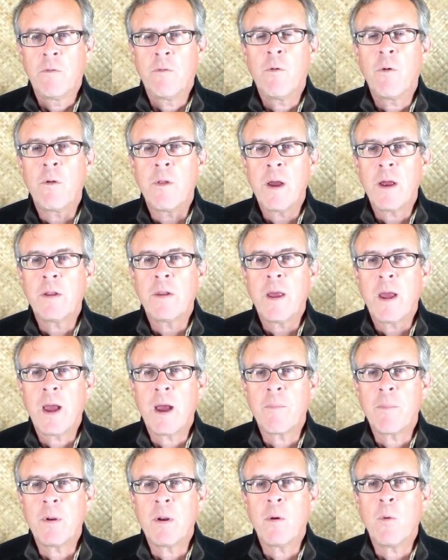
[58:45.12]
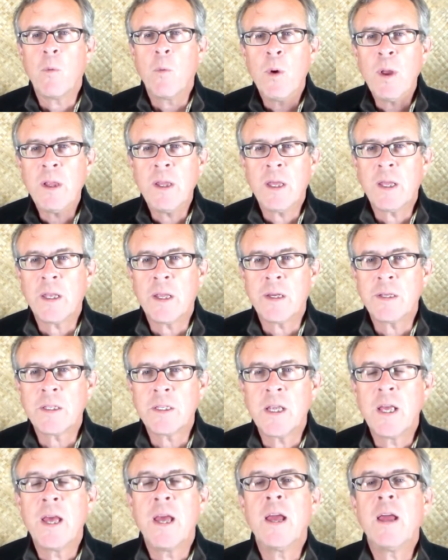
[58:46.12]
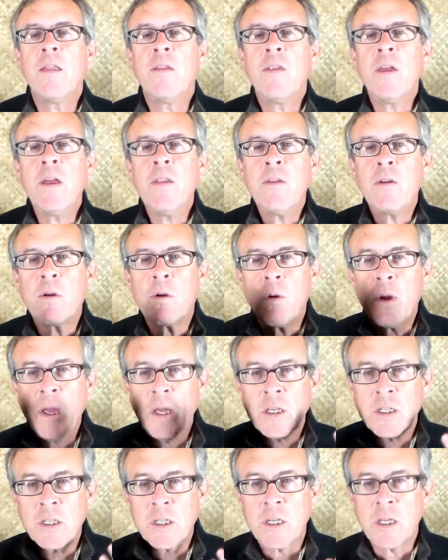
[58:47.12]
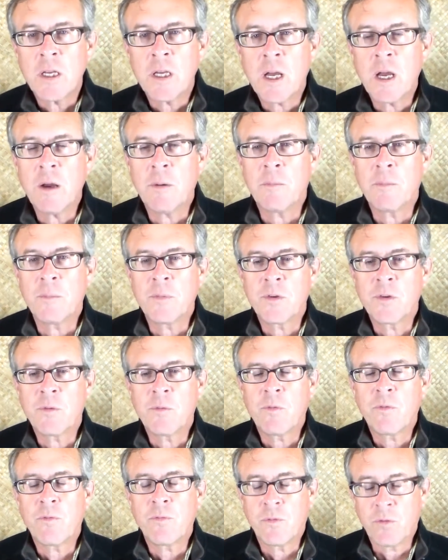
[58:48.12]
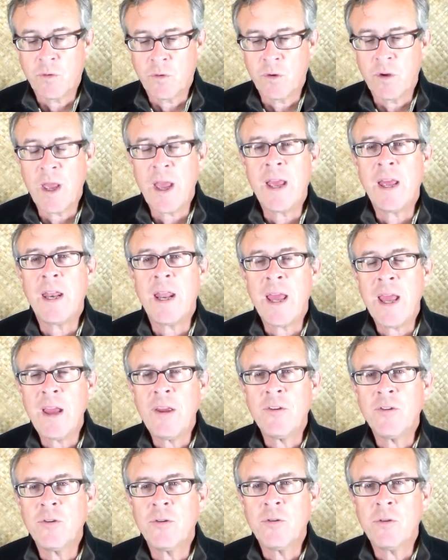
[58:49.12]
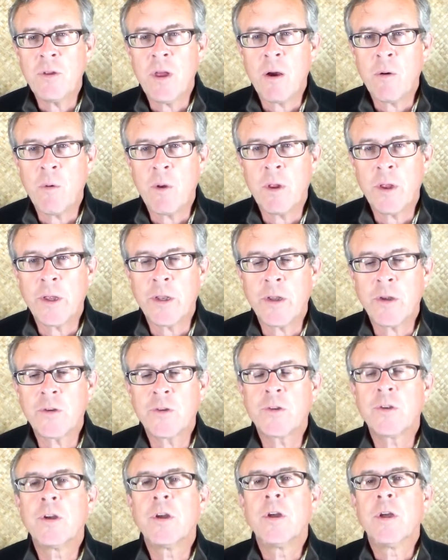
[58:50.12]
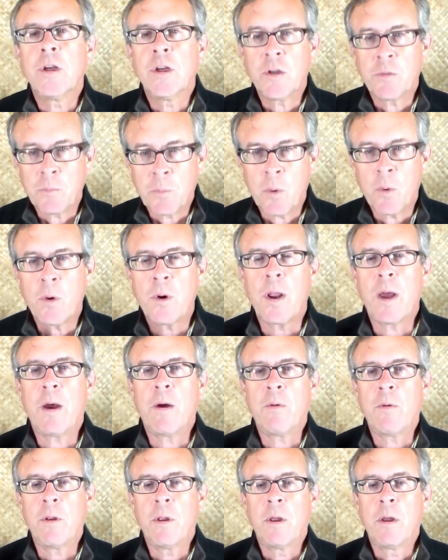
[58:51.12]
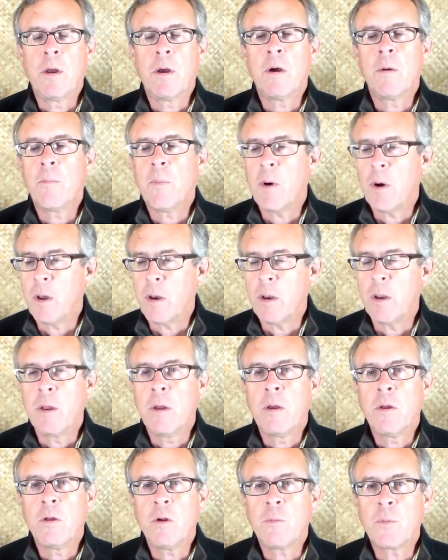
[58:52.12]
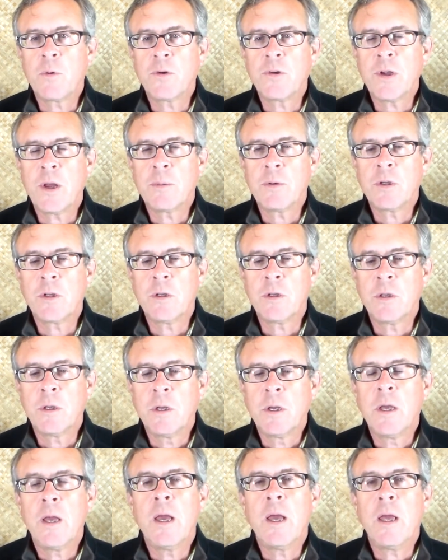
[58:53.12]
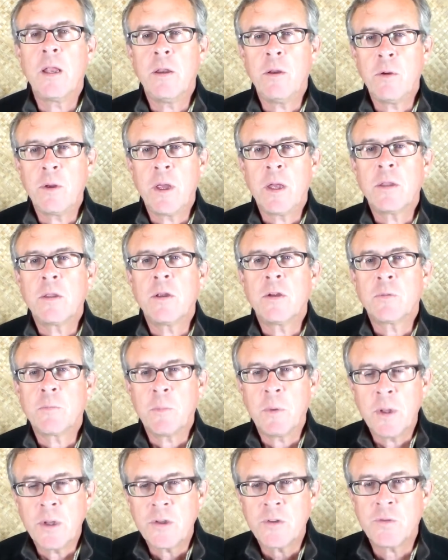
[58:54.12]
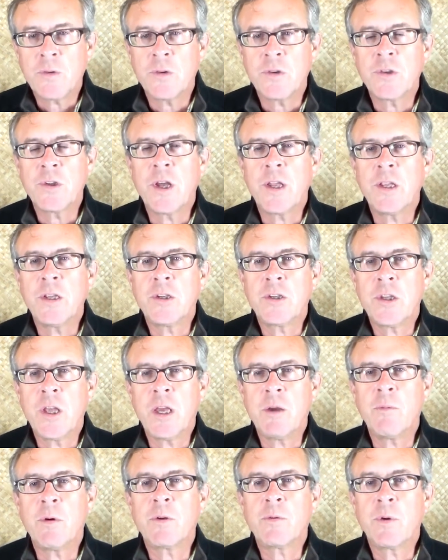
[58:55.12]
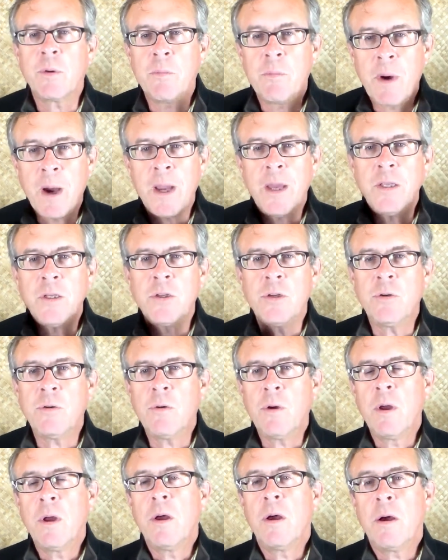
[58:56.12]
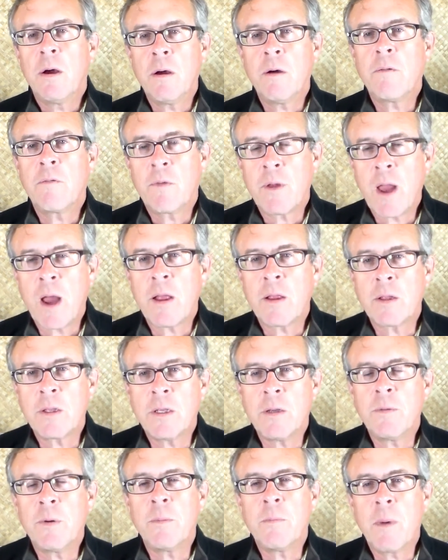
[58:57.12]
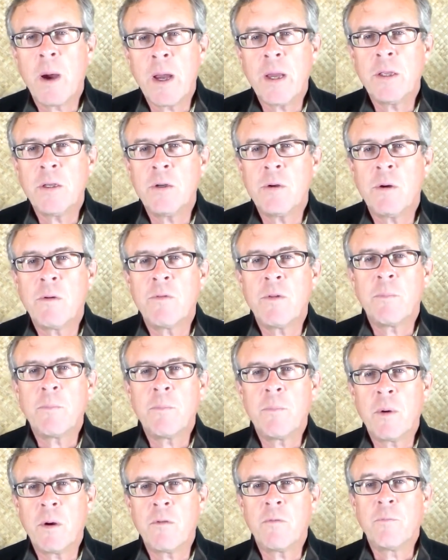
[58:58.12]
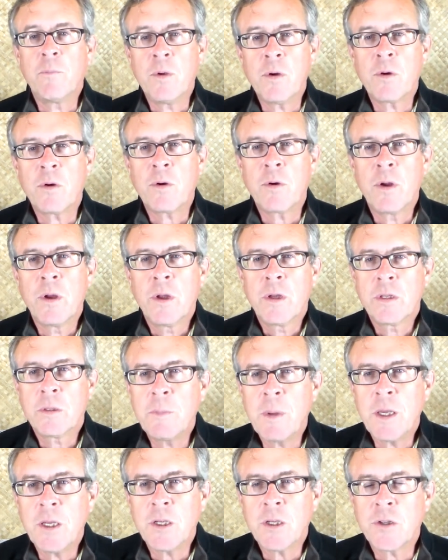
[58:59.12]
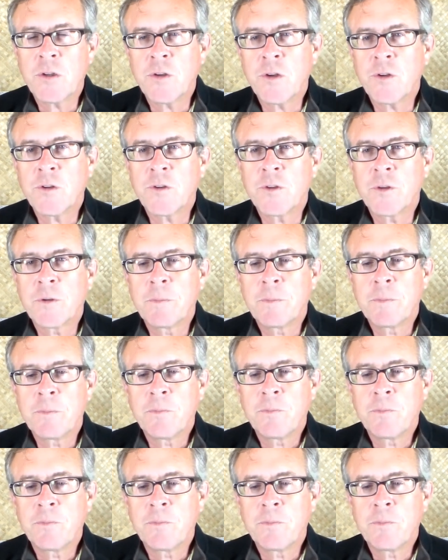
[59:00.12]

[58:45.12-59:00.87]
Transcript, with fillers: for that to happen, a willingness, and then the grace comes. An answer to that willingness is poured out upon your perception, and you get this blissful, steady state, which reminds you of reality, reminds you of, the, of pure spaciousness.